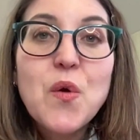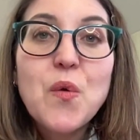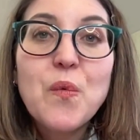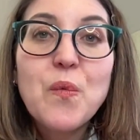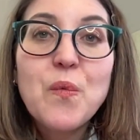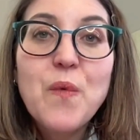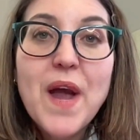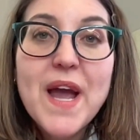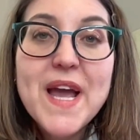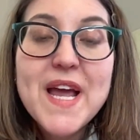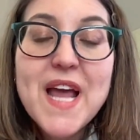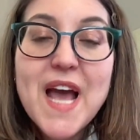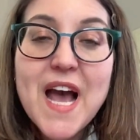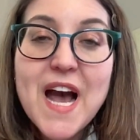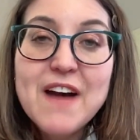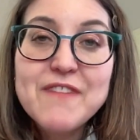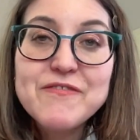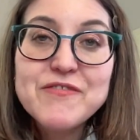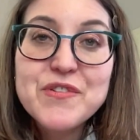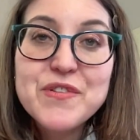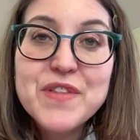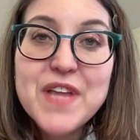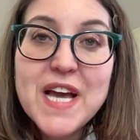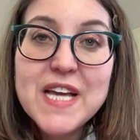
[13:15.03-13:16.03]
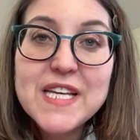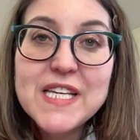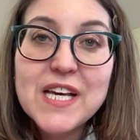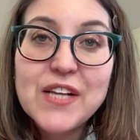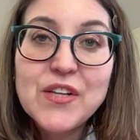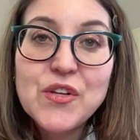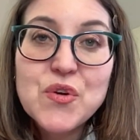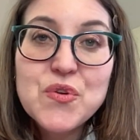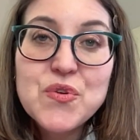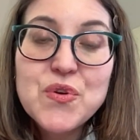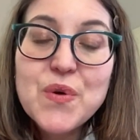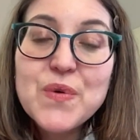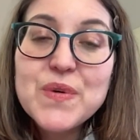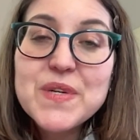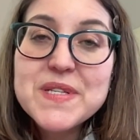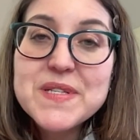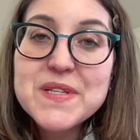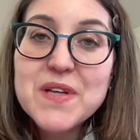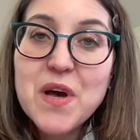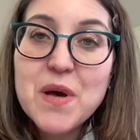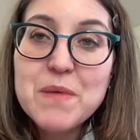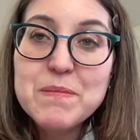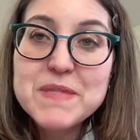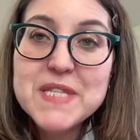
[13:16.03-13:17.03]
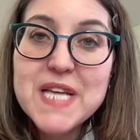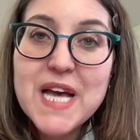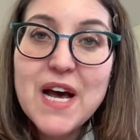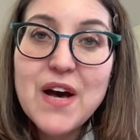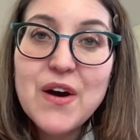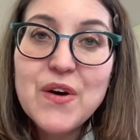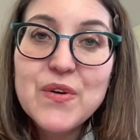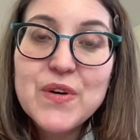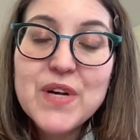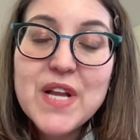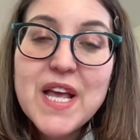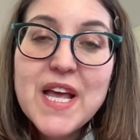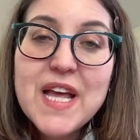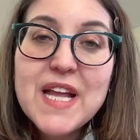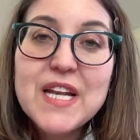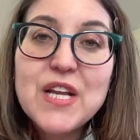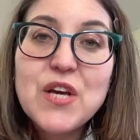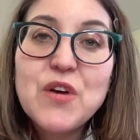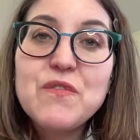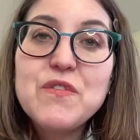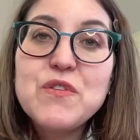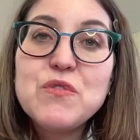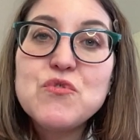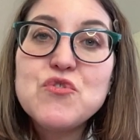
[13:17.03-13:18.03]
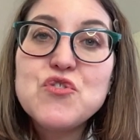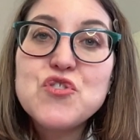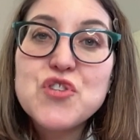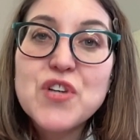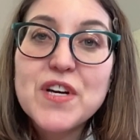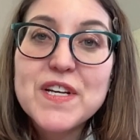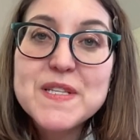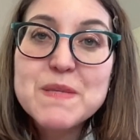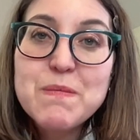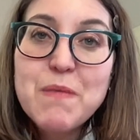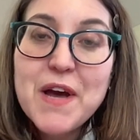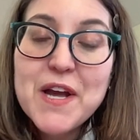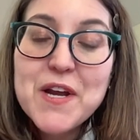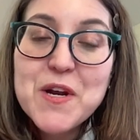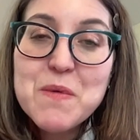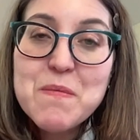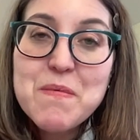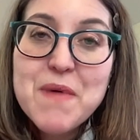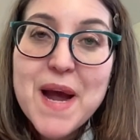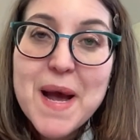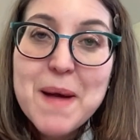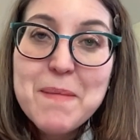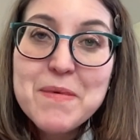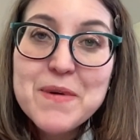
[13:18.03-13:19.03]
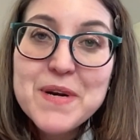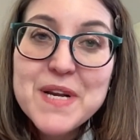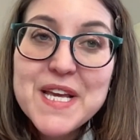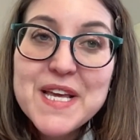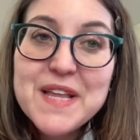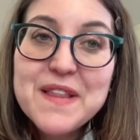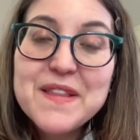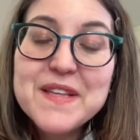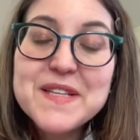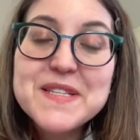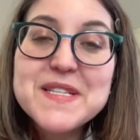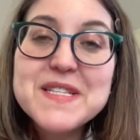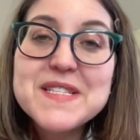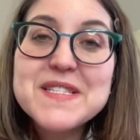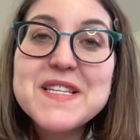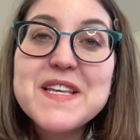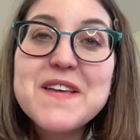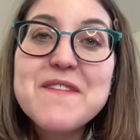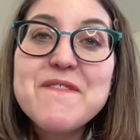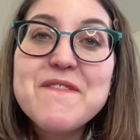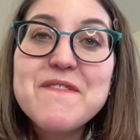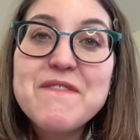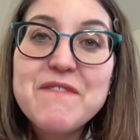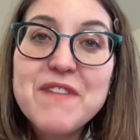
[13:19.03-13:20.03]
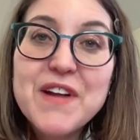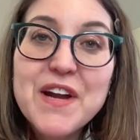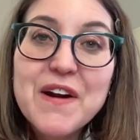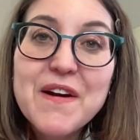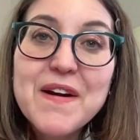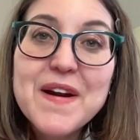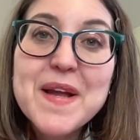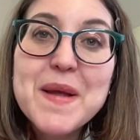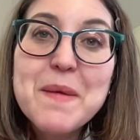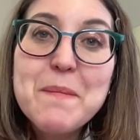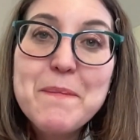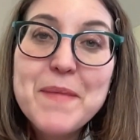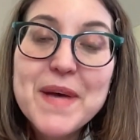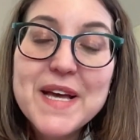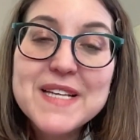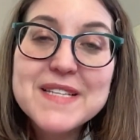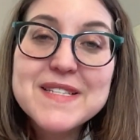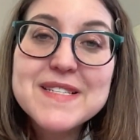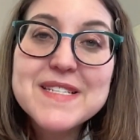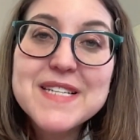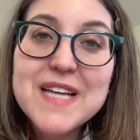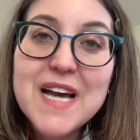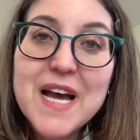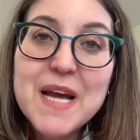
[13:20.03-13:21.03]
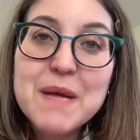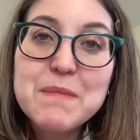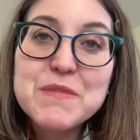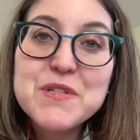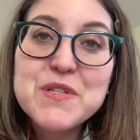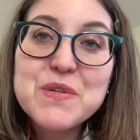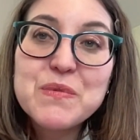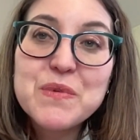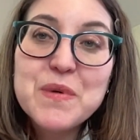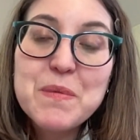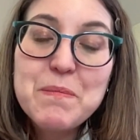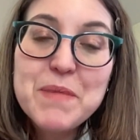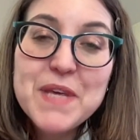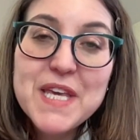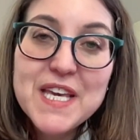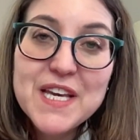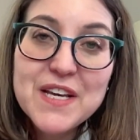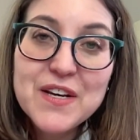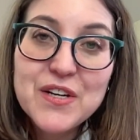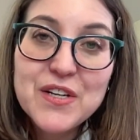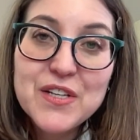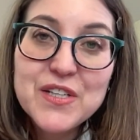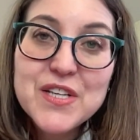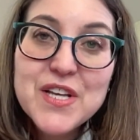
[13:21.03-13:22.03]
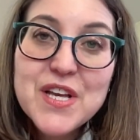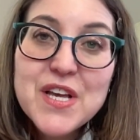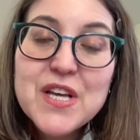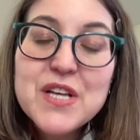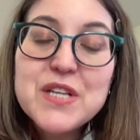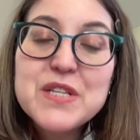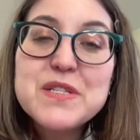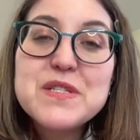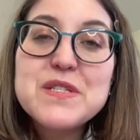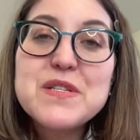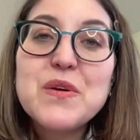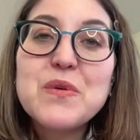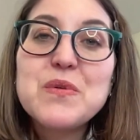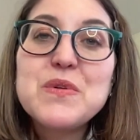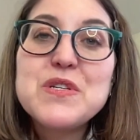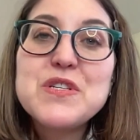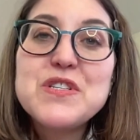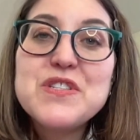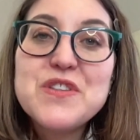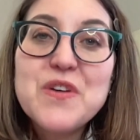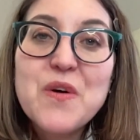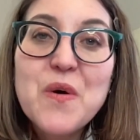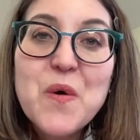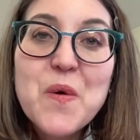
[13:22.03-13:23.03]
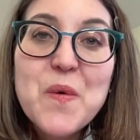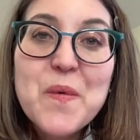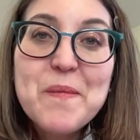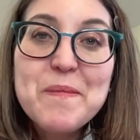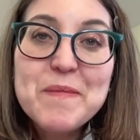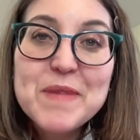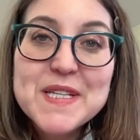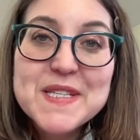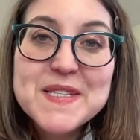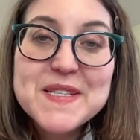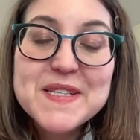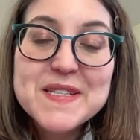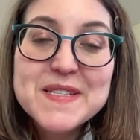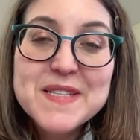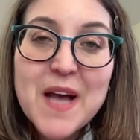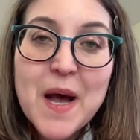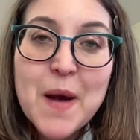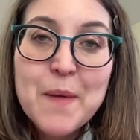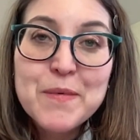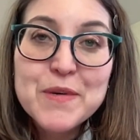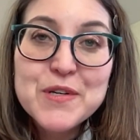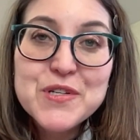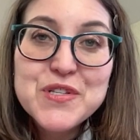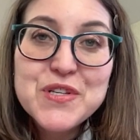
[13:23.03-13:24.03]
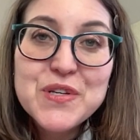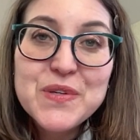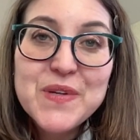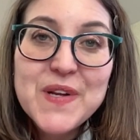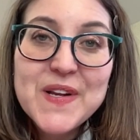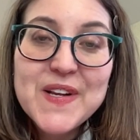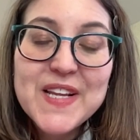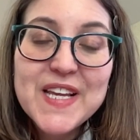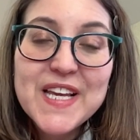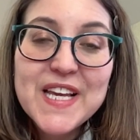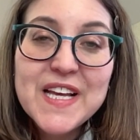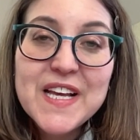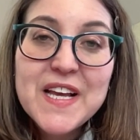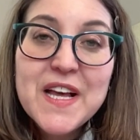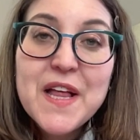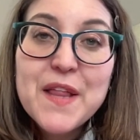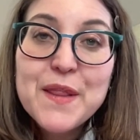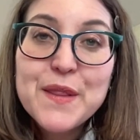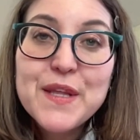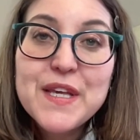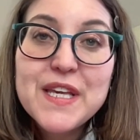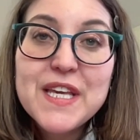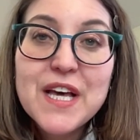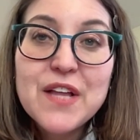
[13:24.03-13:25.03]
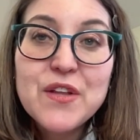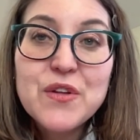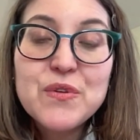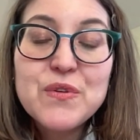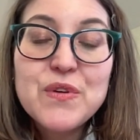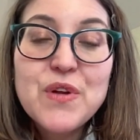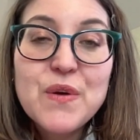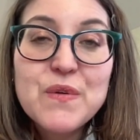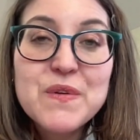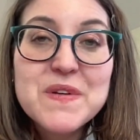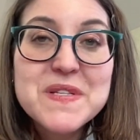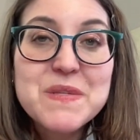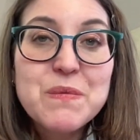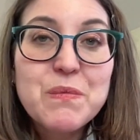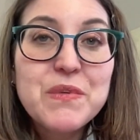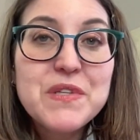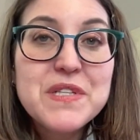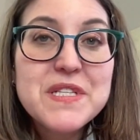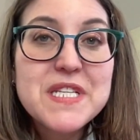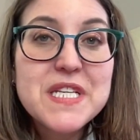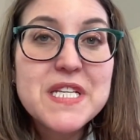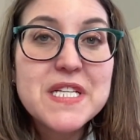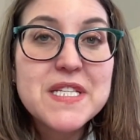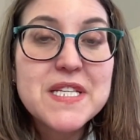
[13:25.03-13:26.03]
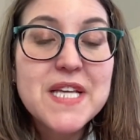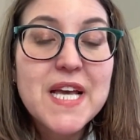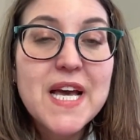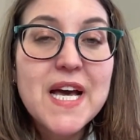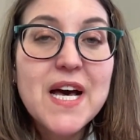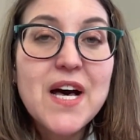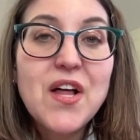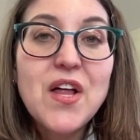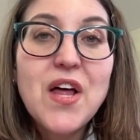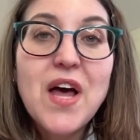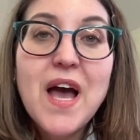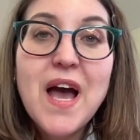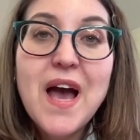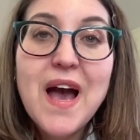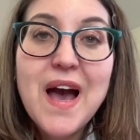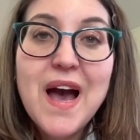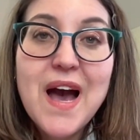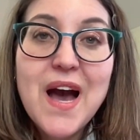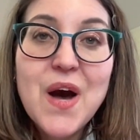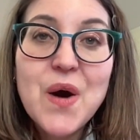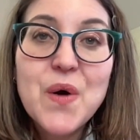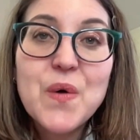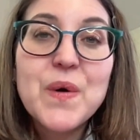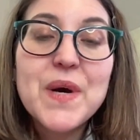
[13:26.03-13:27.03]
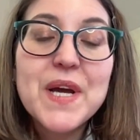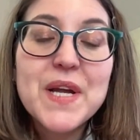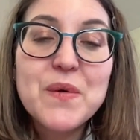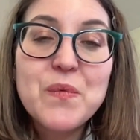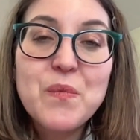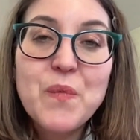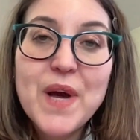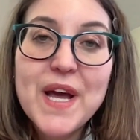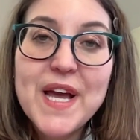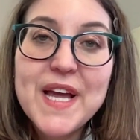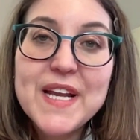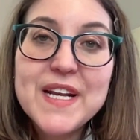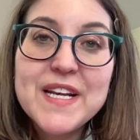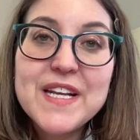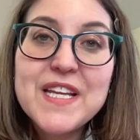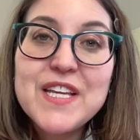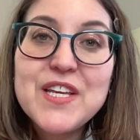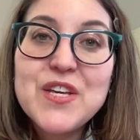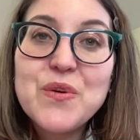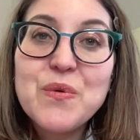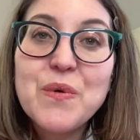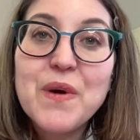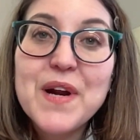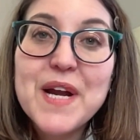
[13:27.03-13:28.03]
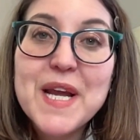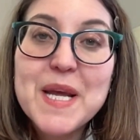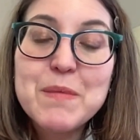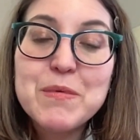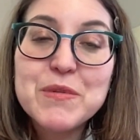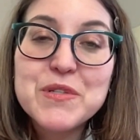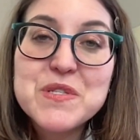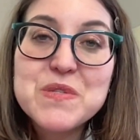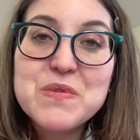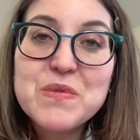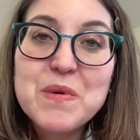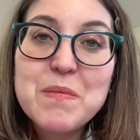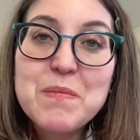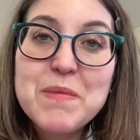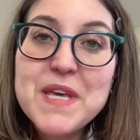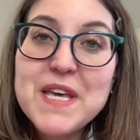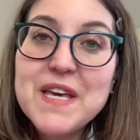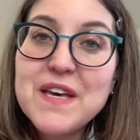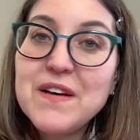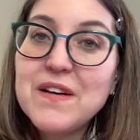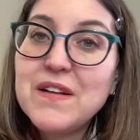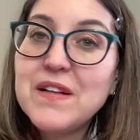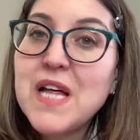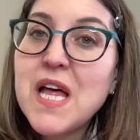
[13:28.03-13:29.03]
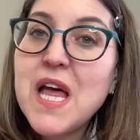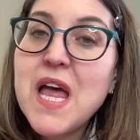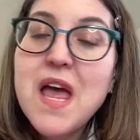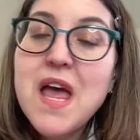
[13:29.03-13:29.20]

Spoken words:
right after that yellow notice comes out. Now, if you just bought your property, this is the very best time to appeal. So don't miss this opportunity. The yellow notice will detail how and when you are able to appeal.